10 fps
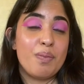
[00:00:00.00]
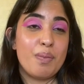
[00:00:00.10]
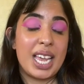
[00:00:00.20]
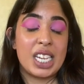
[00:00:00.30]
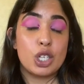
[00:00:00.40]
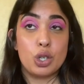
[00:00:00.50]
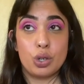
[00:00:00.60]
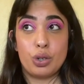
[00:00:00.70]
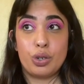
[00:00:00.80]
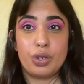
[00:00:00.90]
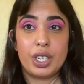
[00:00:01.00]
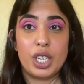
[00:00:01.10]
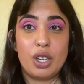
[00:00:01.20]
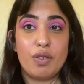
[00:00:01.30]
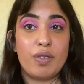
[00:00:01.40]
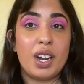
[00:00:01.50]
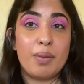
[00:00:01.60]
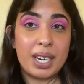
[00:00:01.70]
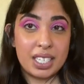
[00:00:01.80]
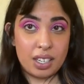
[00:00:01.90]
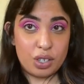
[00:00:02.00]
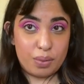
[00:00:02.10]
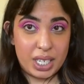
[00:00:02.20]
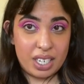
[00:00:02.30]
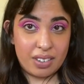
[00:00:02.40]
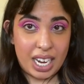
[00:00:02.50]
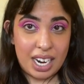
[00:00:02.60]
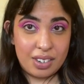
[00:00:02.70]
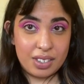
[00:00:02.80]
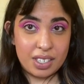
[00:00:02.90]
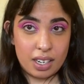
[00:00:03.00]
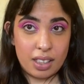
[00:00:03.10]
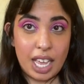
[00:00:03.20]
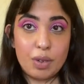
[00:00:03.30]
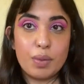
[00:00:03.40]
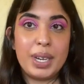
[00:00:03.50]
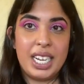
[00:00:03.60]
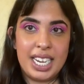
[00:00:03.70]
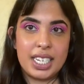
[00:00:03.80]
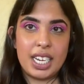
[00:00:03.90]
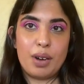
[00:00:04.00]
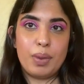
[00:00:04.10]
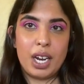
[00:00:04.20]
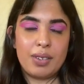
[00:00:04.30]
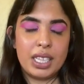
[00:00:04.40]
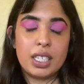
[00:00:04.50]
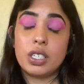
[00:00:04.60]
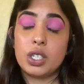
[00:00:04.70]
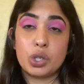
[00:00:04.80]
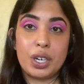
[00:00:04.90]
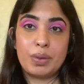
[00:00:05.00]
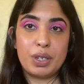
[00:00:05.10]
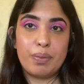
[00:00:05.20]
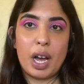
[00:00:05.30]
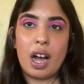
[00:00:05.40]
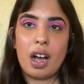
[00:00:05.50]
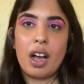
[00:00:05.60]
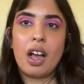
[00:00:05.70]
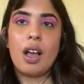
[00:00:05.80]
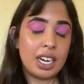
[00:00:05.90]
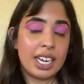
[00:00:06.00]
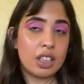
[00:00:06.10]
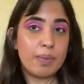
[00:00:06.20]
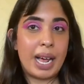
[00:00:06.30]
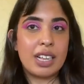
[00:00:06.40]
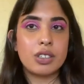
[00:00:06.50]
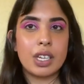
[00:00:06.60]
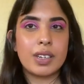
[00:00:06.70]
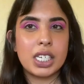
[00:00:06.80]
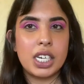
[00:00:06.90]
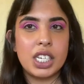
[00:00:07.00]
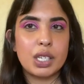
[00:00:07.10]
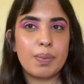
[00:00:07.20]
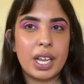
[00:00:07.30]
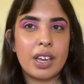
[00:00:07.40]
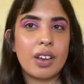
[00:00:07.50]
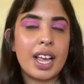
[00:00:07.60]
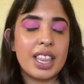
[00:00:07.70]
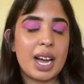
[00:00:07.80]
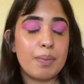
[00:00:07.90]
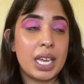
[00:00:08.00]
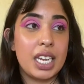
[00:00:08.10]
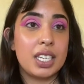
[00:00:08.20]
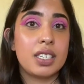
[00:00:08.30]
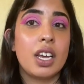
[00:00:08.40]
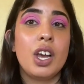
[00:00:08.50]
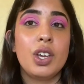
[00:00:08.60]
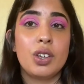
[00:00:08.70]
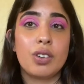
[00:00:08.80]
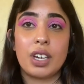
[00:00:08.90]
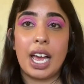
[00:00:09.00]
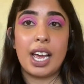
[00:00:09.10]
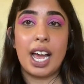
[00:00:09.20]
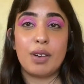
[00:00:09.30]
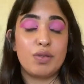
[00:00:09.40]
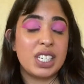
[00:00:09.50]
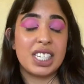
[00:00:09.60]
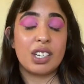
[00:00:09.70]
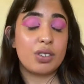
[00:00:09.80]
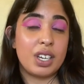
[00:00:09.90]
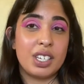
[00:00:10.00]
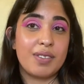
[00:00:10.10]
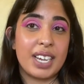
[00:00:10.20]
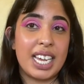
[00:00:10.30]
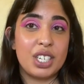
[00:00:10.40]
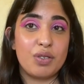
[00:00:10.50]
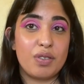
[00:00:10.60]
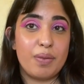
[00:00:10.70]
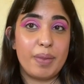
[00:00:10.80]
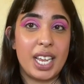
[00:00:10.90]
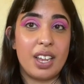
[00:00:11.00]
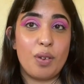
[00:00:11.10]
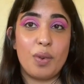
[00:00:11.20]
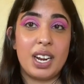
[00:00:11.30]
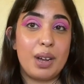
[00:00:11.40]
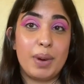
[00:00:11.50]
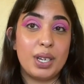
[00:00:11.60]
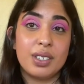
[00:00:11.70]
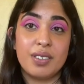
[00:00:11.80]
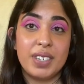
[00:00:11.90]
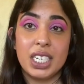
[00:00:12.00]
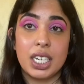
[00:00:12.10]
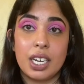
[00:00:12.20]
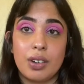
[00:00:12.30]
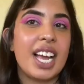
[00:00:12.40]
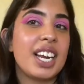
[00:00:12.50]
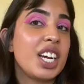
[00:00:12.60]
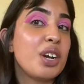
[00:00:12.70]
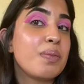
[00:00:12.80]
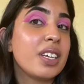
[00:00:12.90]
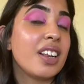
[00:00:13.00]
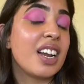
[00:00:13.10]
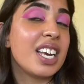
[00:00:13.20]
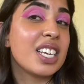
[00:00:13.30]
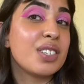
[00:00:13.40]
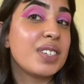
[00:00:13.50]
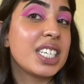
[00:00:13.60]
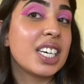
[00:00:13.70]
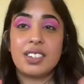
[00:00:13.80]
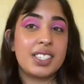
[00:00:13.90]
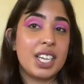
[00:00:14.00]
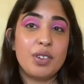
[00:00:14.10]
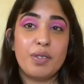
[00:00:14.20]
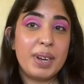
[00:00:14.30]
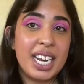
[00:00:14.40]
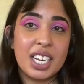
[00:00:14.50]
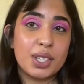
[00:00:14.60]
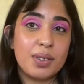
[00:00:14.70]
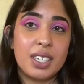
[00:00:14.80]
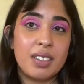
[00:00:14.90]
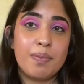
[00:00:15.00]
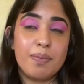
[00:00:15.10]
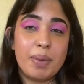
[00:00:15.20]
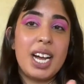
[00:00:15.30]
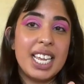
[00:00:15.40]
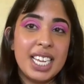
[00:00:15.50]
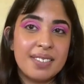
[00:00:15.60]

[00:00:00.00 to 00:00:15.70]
make sure you follow my social media accounts. They will be linked down below in the description bar. Click the bell so it turns blue, and that means you'll get every single notification from me when I post a video. And I hope you like this video. See you in my next one. Bye.